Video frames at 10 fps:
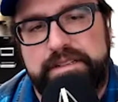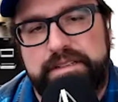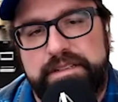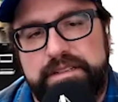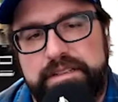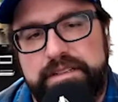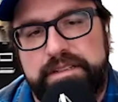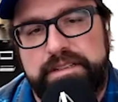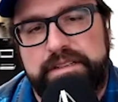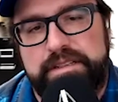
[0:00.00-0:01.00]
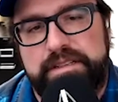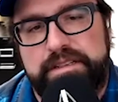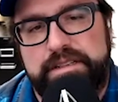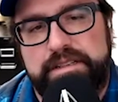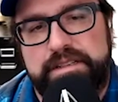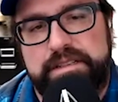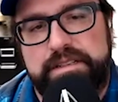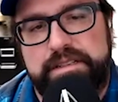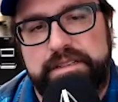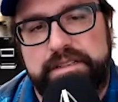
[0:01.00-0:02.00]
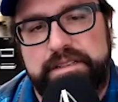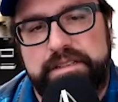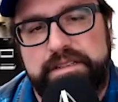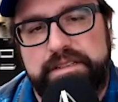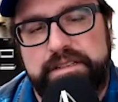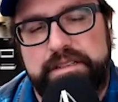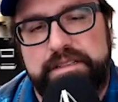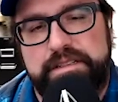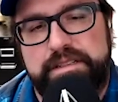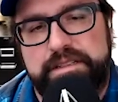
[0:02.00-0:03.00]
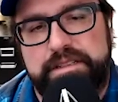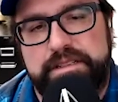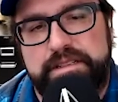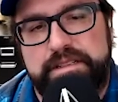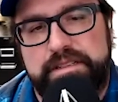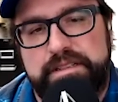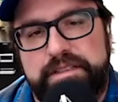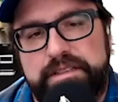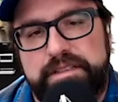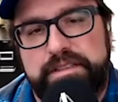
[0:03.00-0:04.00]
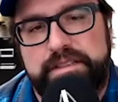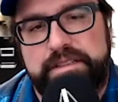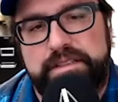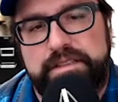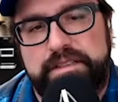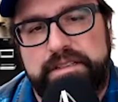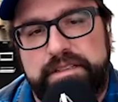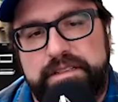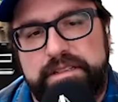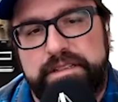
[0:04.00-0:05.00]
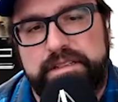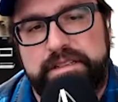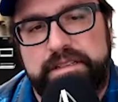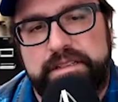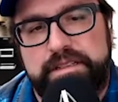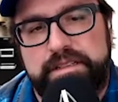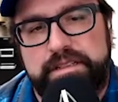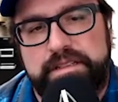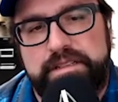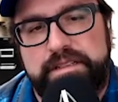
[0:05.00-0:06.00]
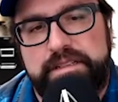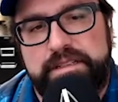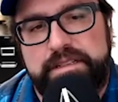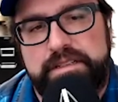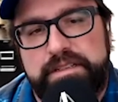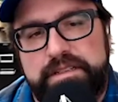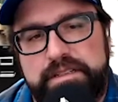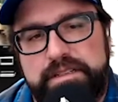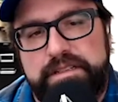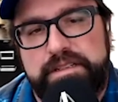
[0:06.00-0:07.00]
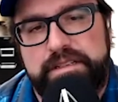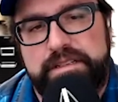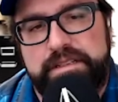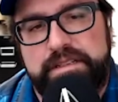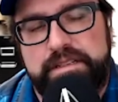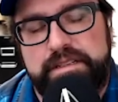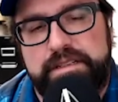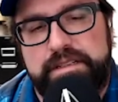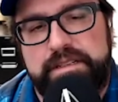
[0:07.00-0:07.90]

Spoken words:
This person isn't speaking.